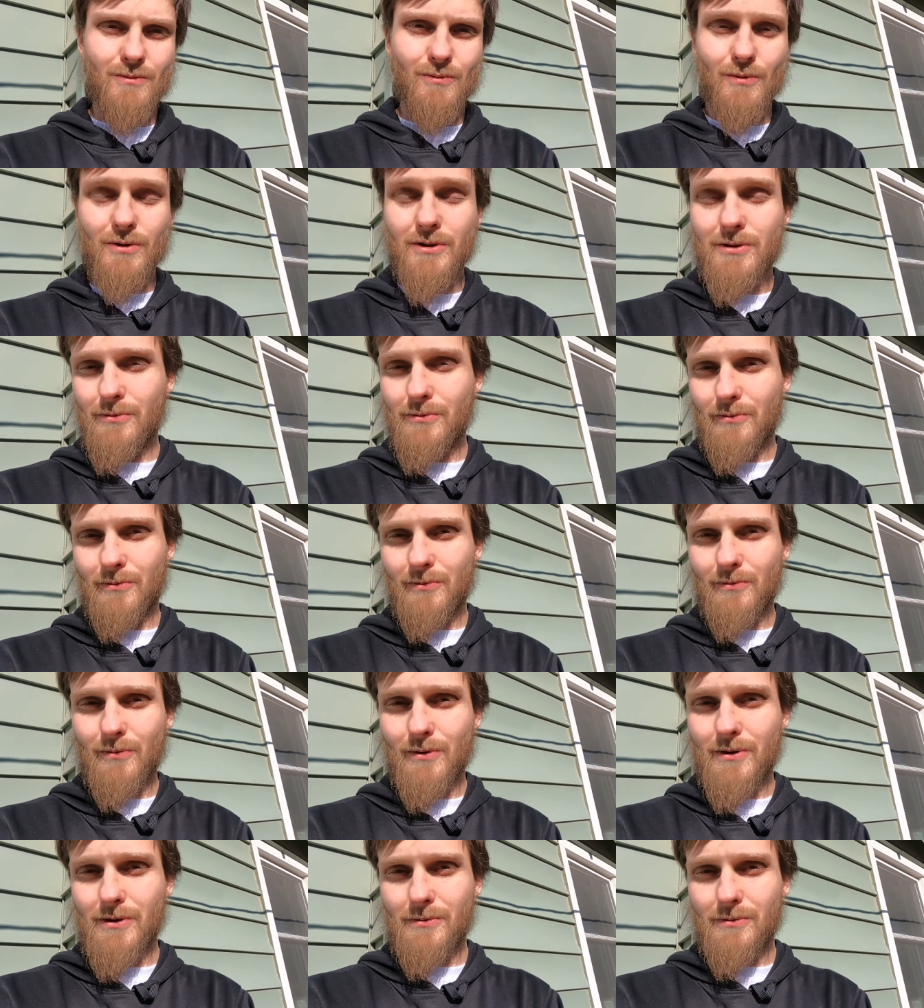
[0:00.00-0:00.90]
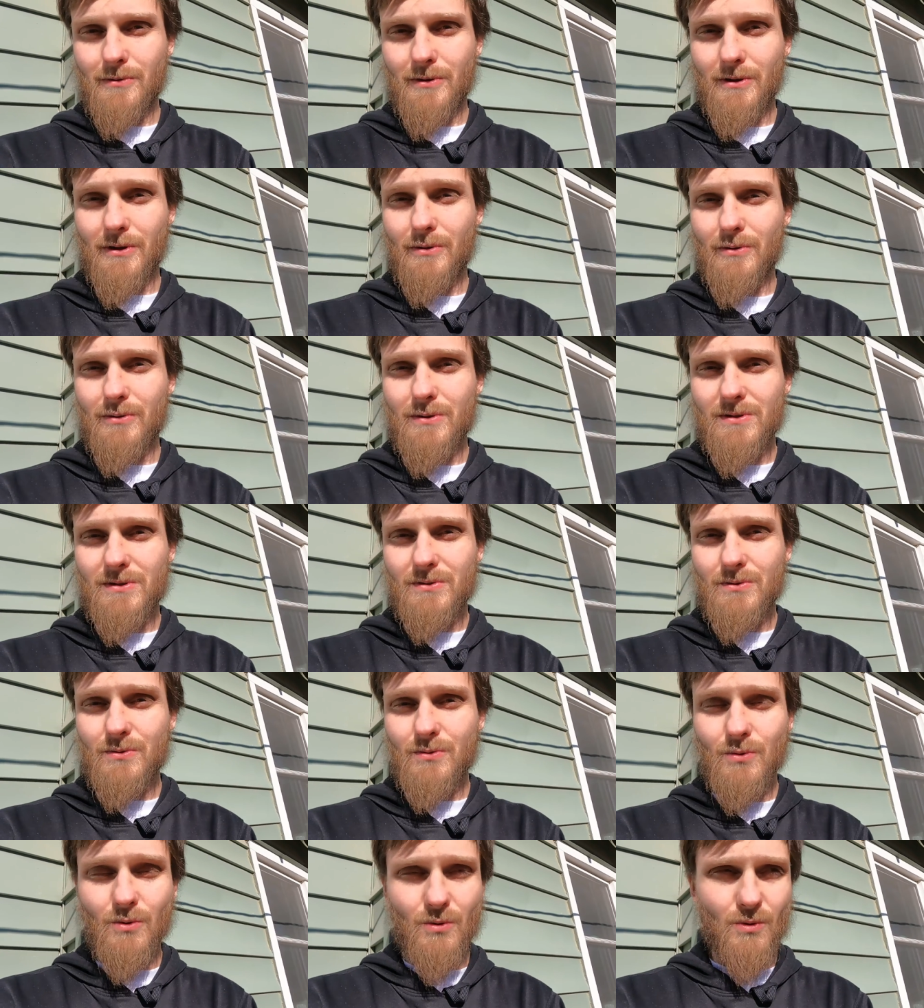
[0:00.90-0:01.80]
Where do you where do you want to go to
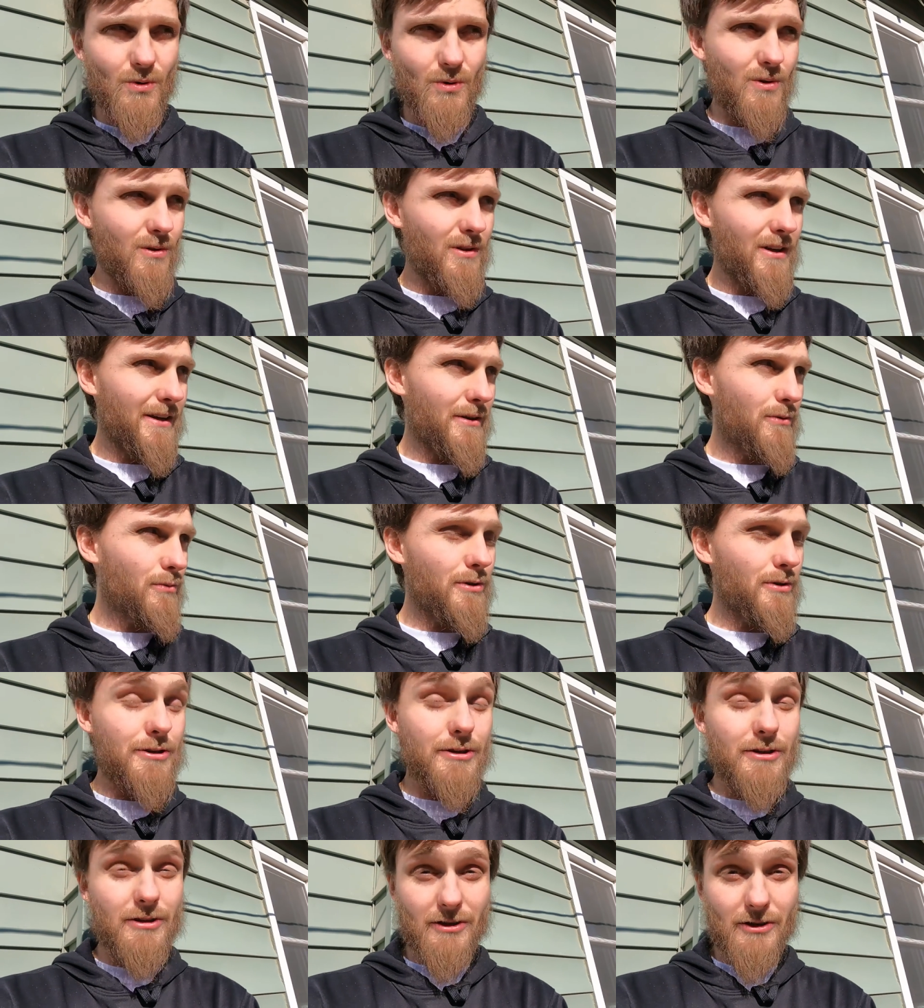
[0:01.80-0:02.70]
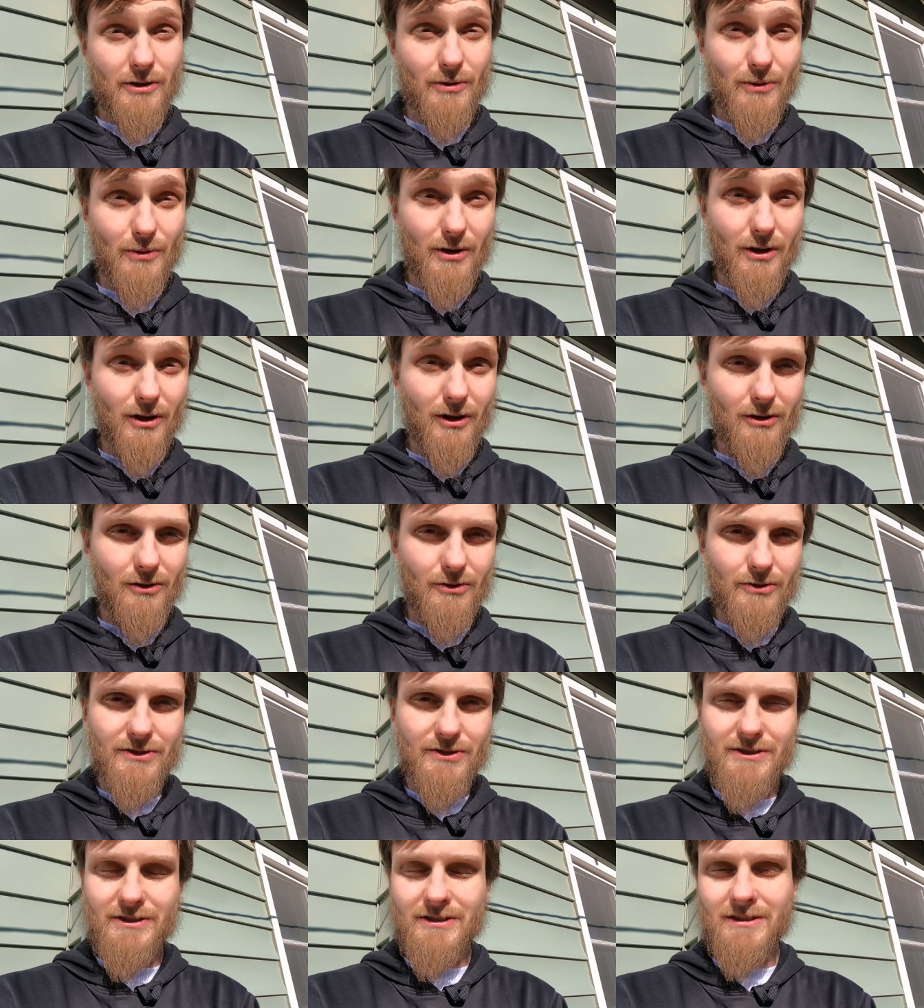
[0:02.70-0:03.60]
school? Like where are you going to go to
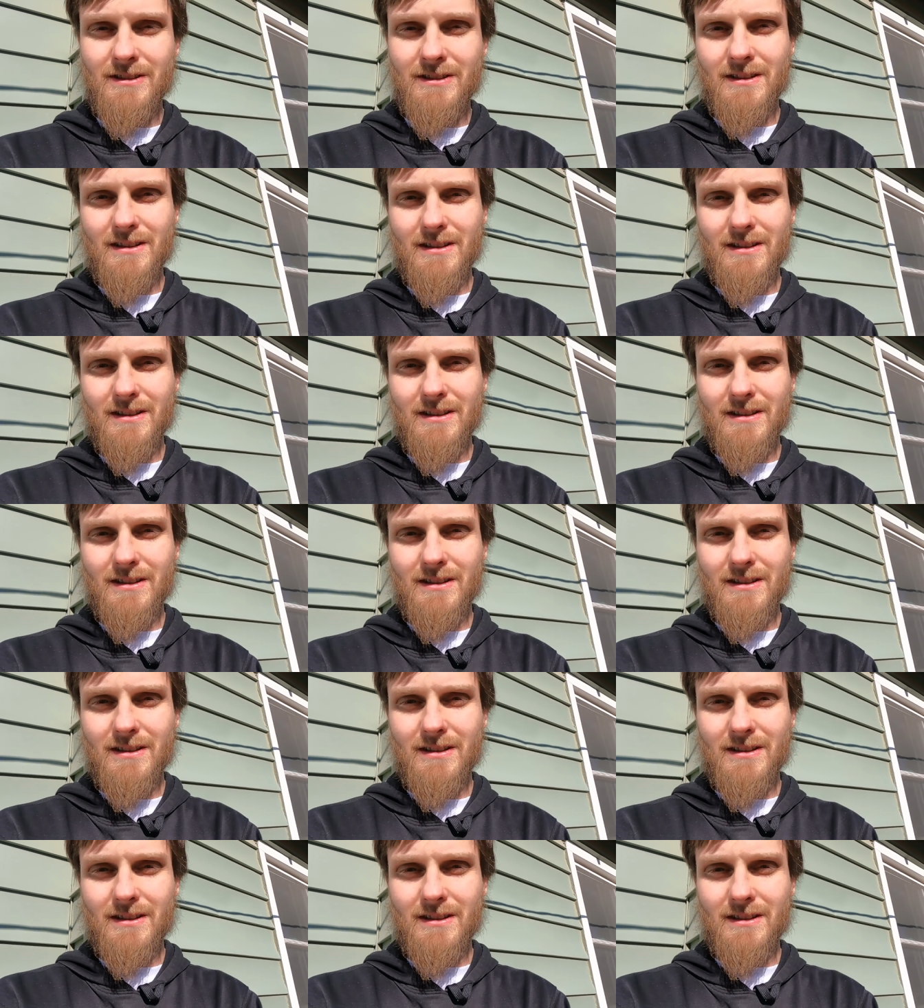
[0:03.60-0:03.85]
college?